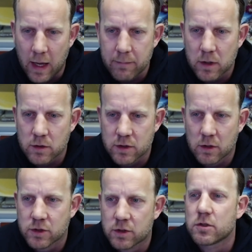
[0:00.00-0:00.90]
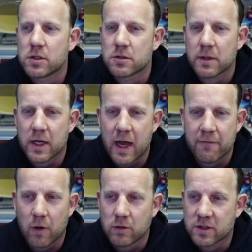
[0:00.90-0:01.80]
because those students with an
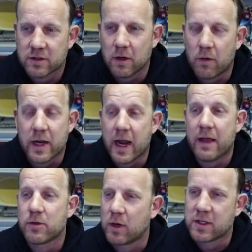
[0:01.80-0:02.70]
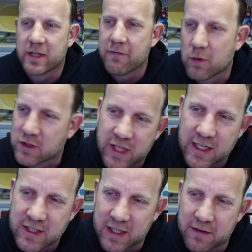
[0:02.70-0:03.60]
iPhone or an Android 7 or
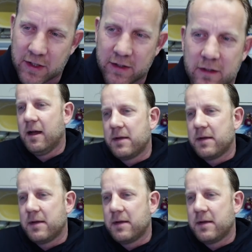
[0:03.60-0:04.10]
6 even,